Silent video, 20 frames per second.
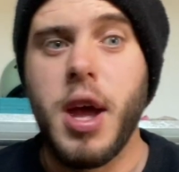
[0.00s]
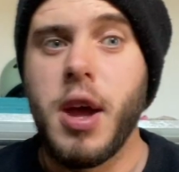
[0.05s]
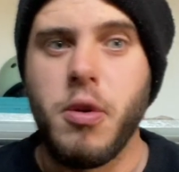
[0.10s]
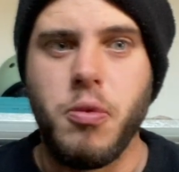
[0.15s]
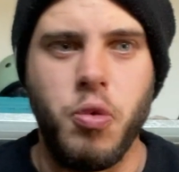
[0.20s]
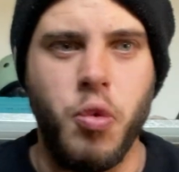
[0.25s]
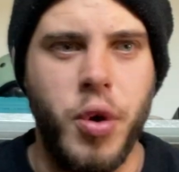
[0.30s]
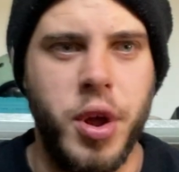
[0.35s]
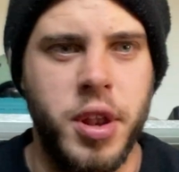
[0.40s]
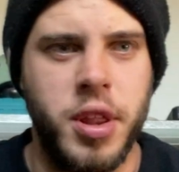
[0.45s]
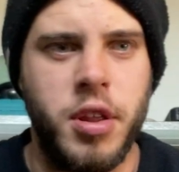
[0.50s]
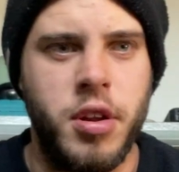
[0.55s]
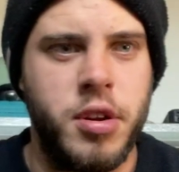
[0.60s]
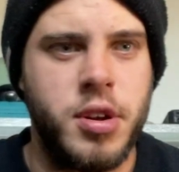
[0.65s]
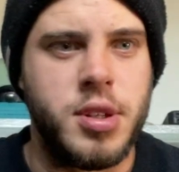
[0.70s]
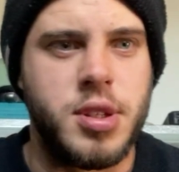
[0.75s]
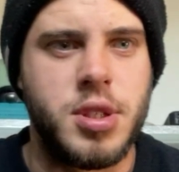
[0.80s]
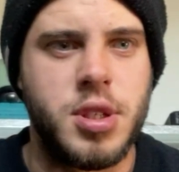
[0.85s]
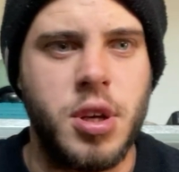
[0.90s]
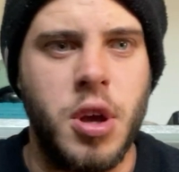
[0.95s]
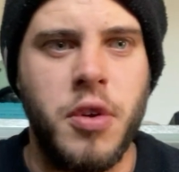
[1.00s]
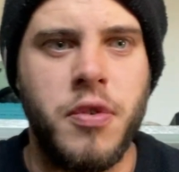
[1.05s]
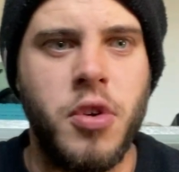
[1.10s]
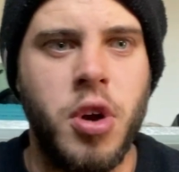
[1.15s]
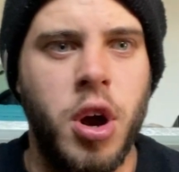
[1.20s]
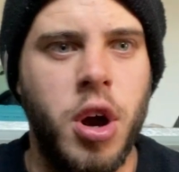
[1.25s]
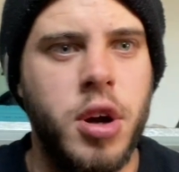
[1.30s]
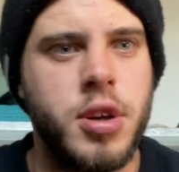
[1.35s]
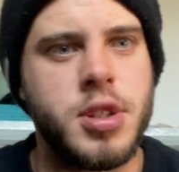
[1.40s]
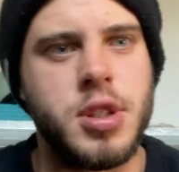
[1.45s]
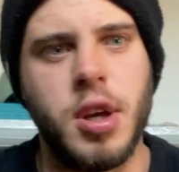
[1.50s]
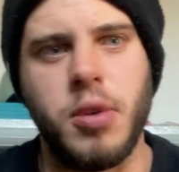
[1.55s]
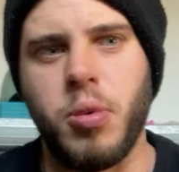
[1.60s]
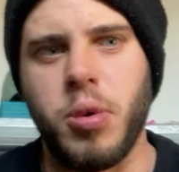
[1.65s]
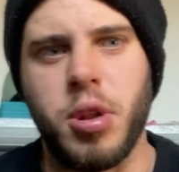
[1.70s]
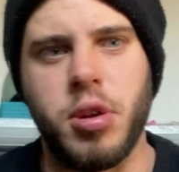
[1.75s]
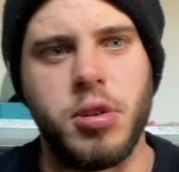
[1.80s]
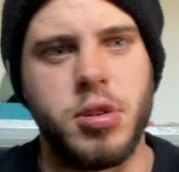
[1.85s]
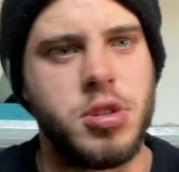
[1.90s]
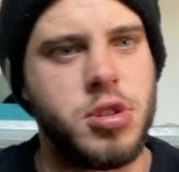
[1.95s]
whether it's surf casting,
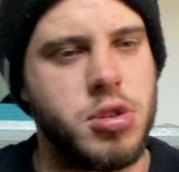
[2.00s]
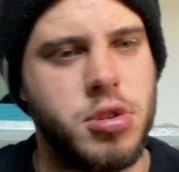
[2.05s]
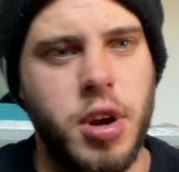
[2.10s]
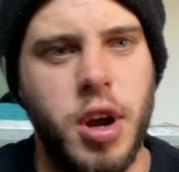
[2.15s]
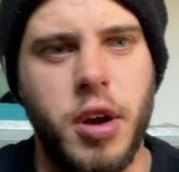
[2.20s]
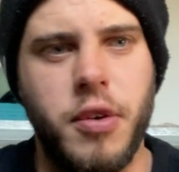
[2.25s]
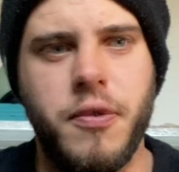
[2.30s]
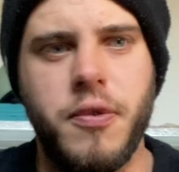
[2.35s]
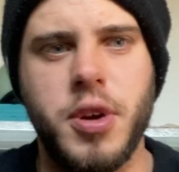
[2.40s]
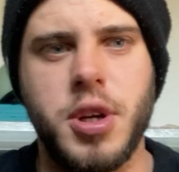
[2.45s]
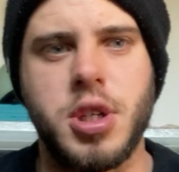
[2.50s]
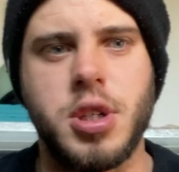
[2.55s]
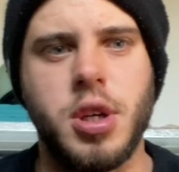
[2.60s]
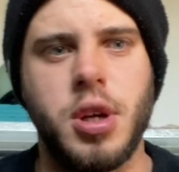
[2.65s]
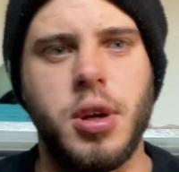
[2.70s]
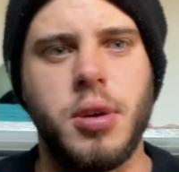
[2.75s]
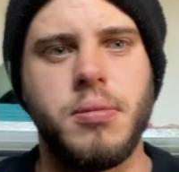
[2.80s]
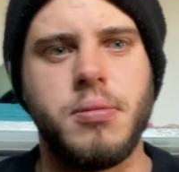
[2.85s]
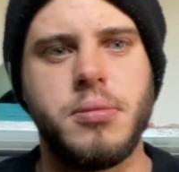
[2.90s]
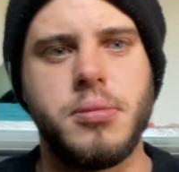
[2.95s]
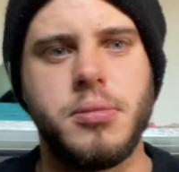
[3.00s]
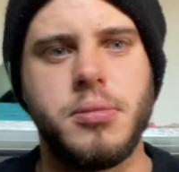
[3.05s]
whether it's trout fishing,